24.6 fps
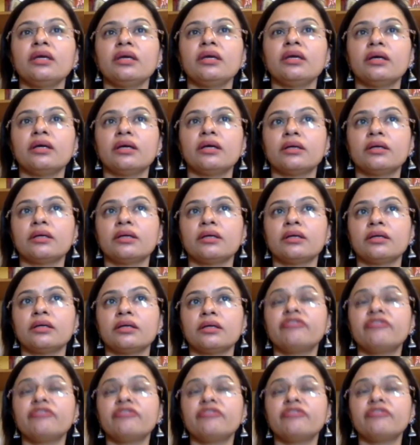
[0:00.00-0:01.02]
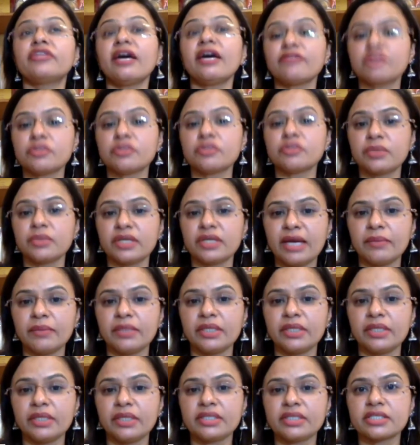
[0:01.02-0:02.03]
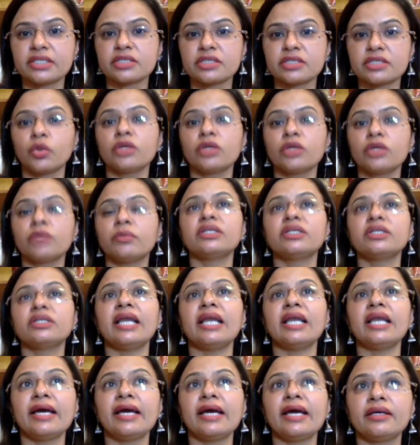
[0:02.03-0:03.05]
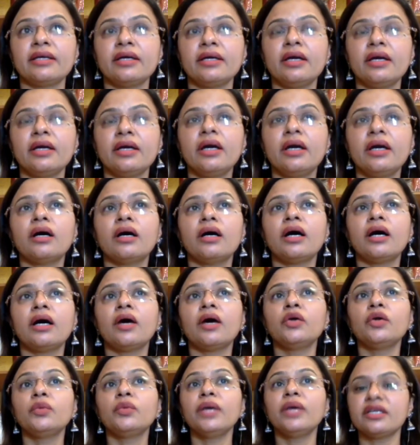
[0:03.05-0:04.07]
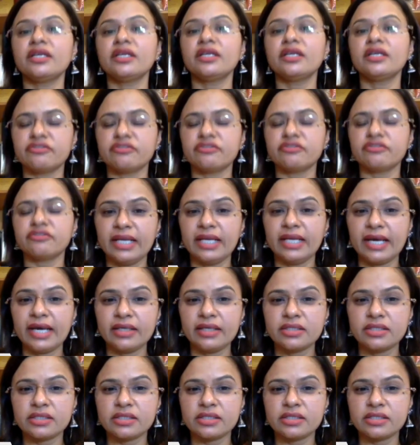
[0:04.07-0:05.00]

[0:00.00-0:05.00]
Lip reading: if they have to be rehabilitated, what about the land? How do we identify land,